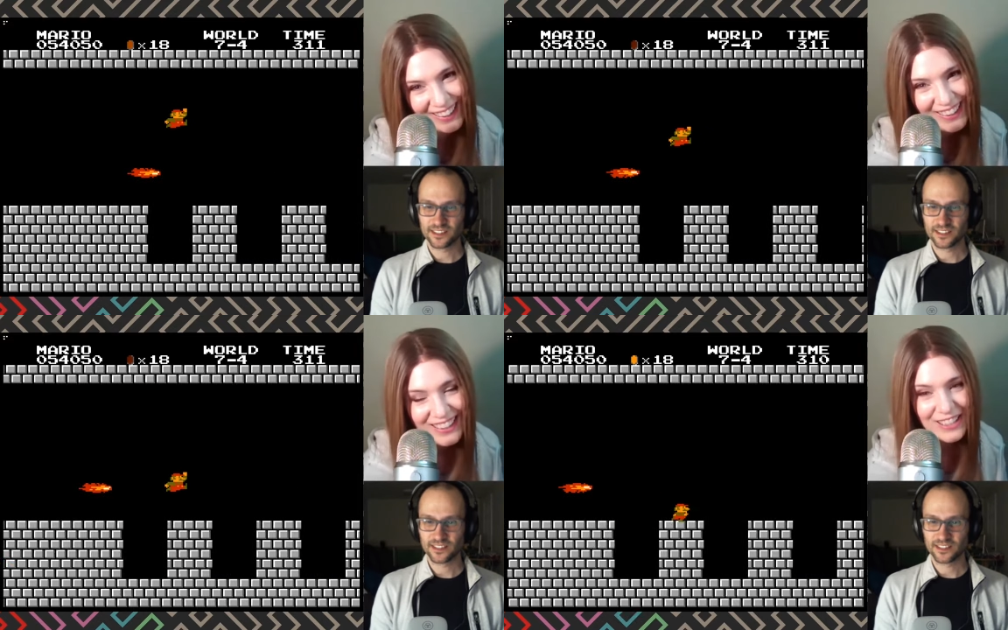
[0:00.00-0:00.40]

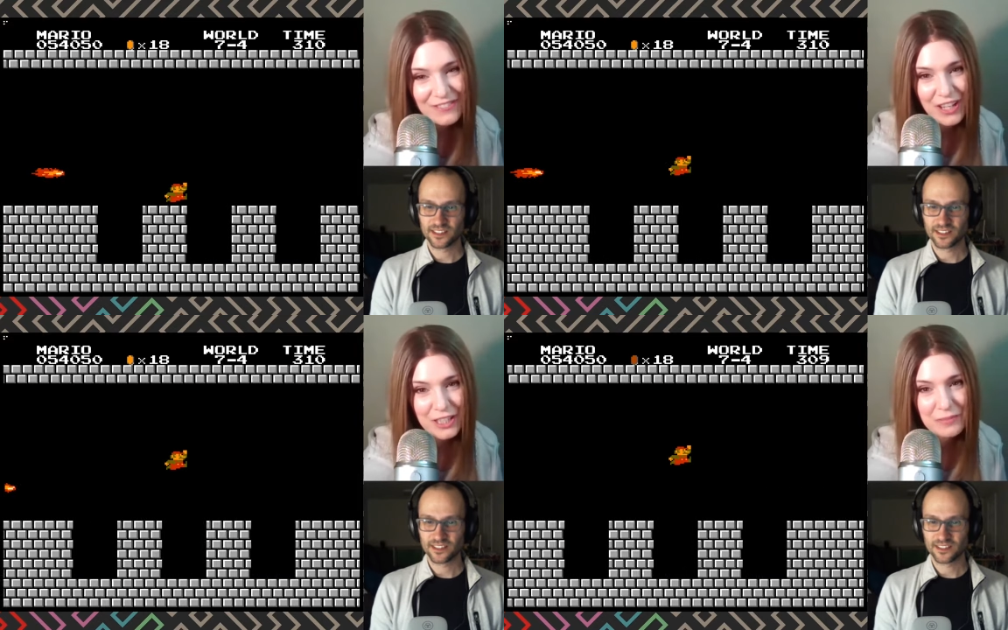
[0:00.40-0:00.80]

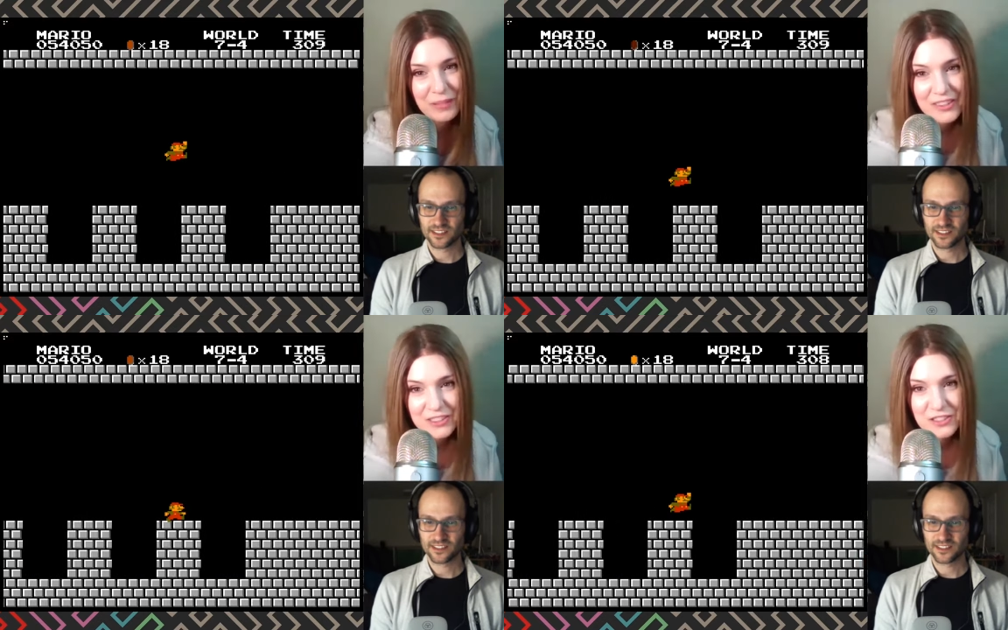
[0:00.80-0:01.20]
Speaker 1: if I could
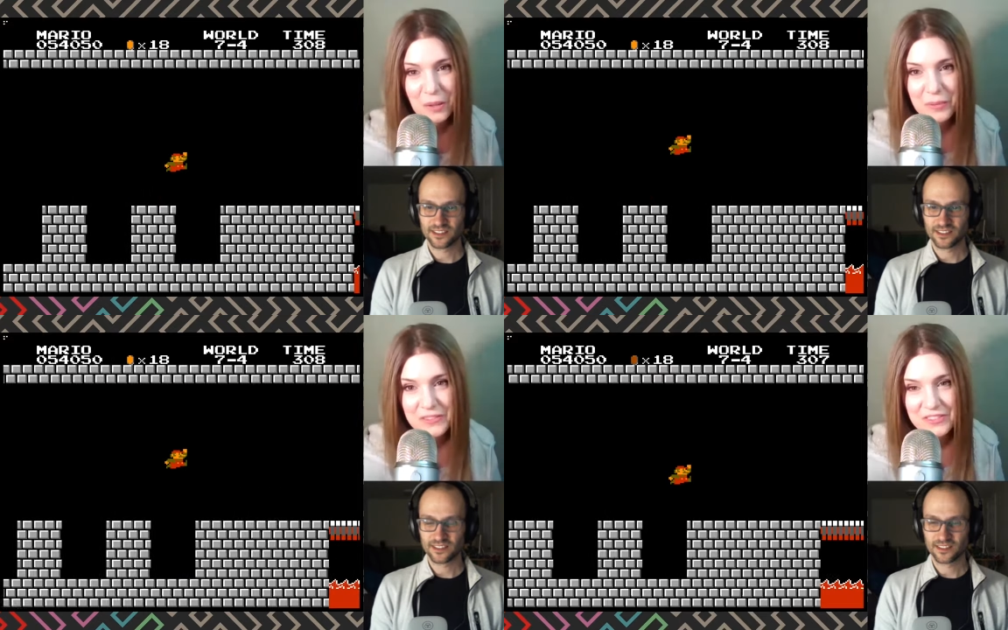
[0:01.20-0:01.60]
buy the
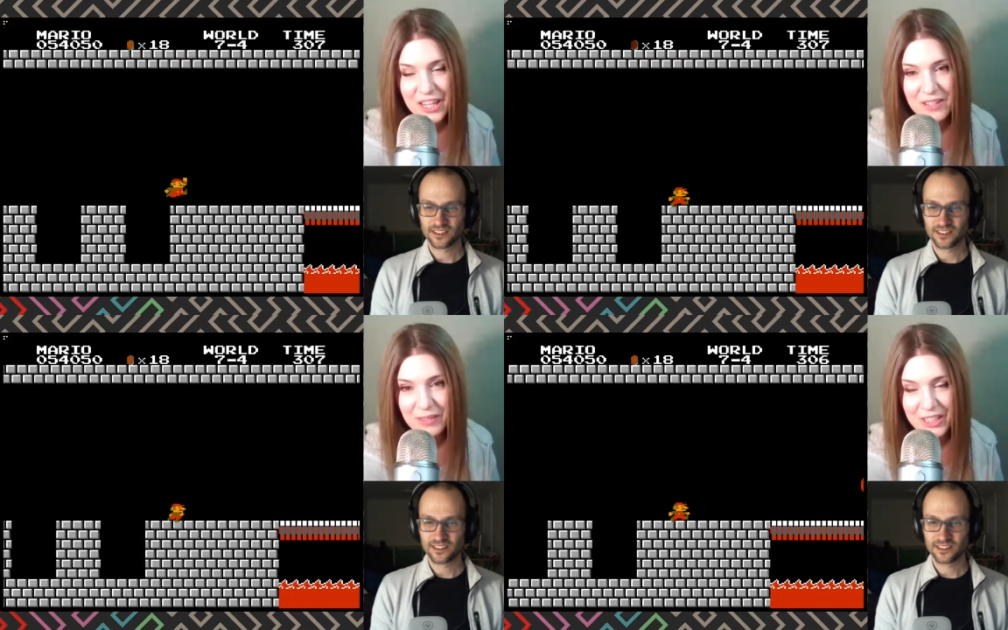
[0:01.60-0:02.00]
double
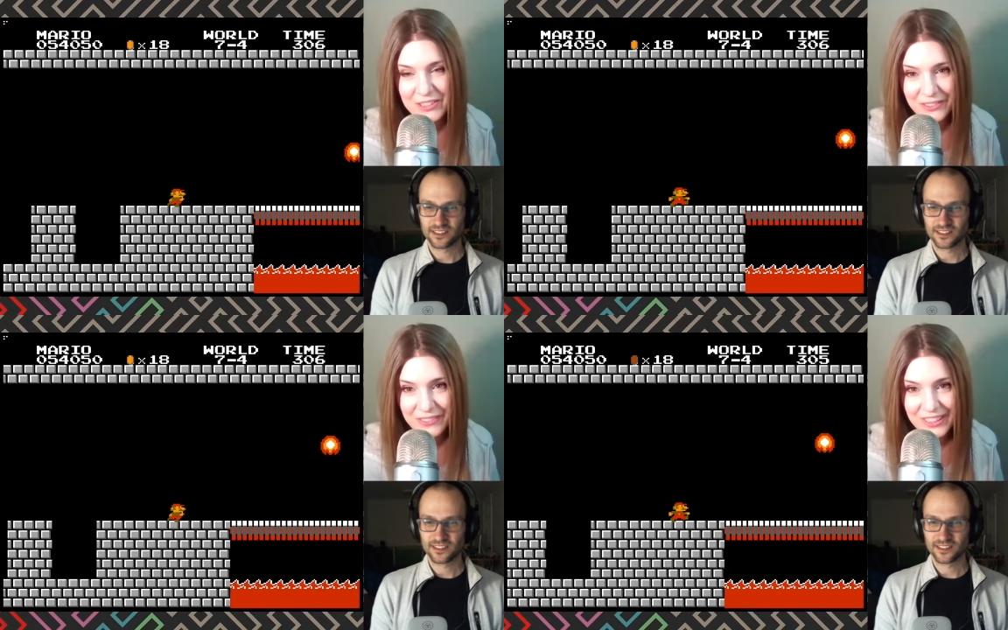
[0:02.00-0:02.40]
Sam, I'd
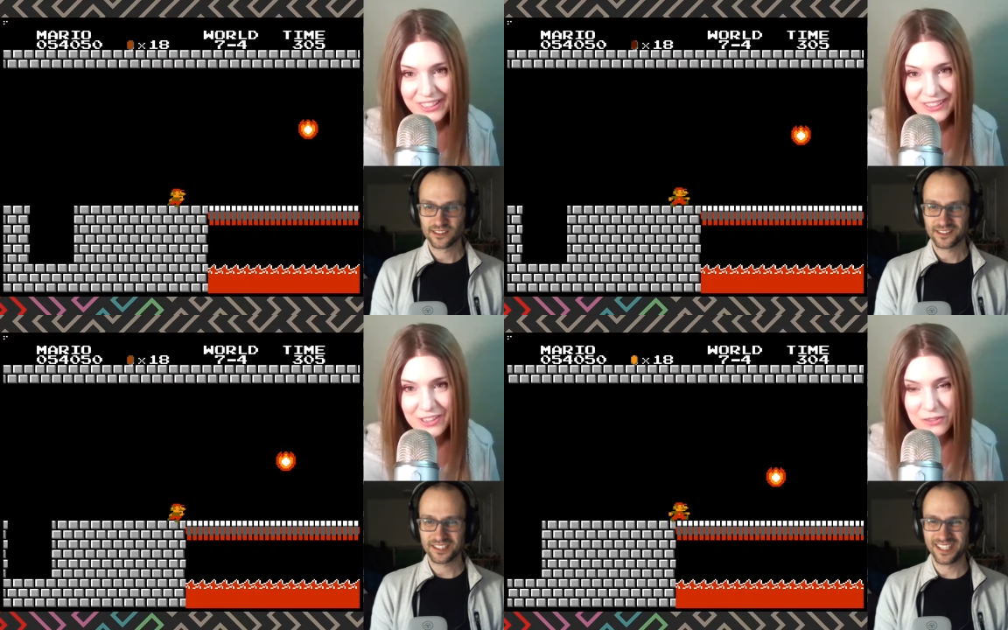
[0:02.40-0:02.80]
do it
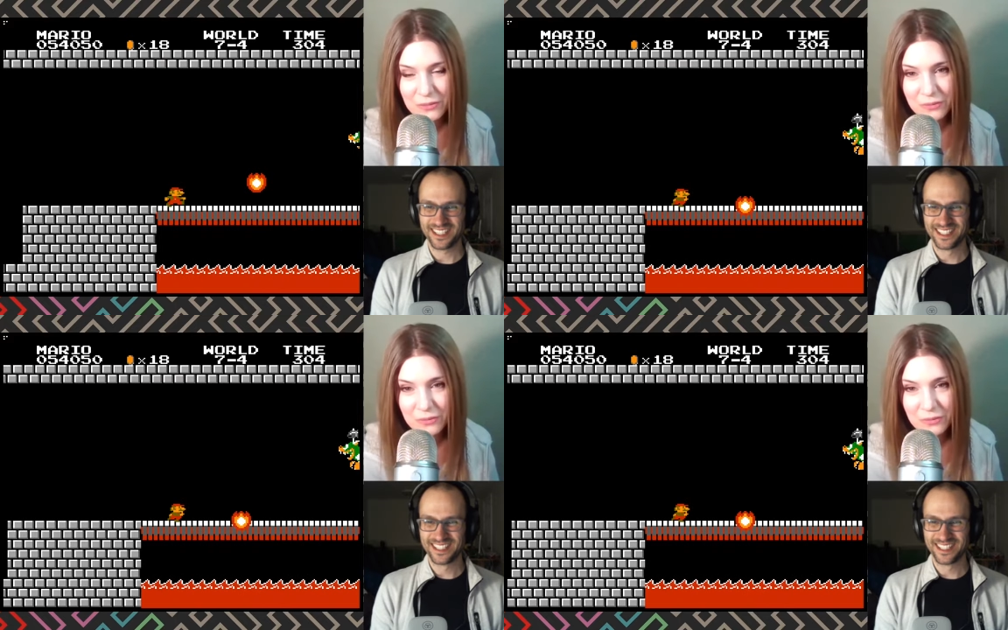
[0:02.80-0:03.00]
at least